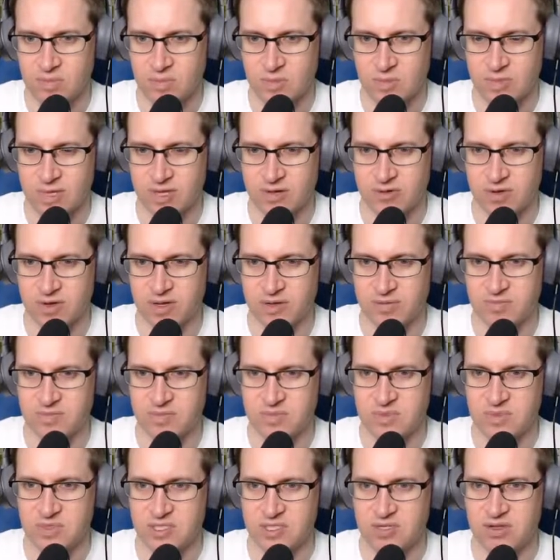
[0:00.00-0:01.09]
Okay,
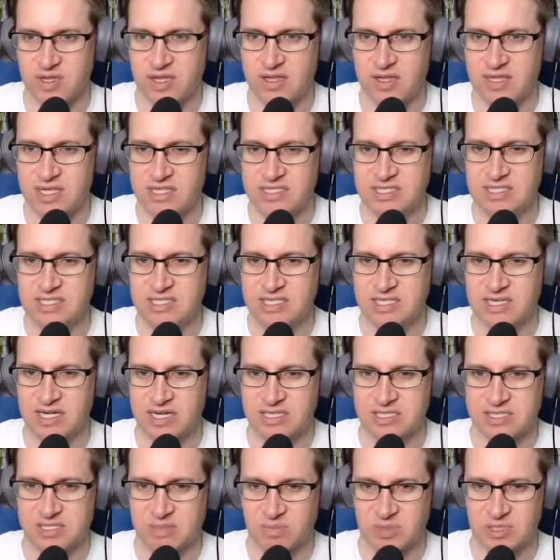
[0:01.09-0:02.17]
so then this is the
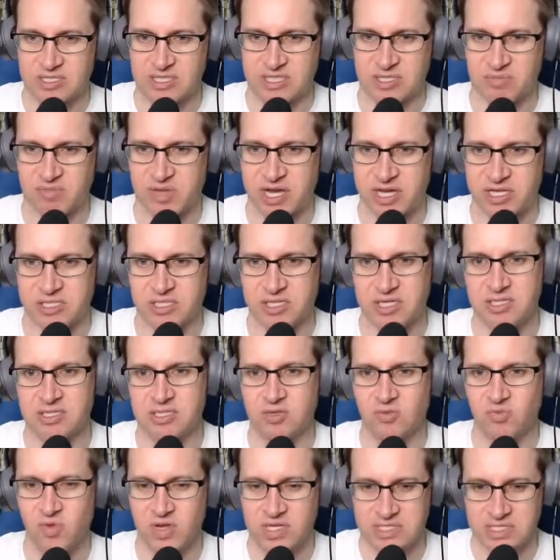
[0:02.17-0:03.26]
next step in the supply chain.
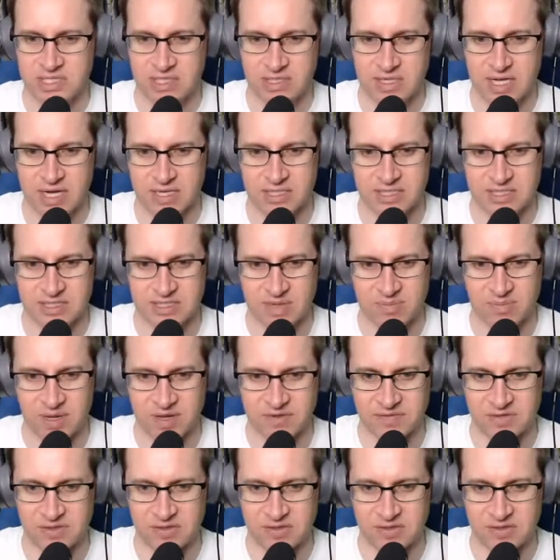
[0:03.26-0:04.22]
So what's the next step after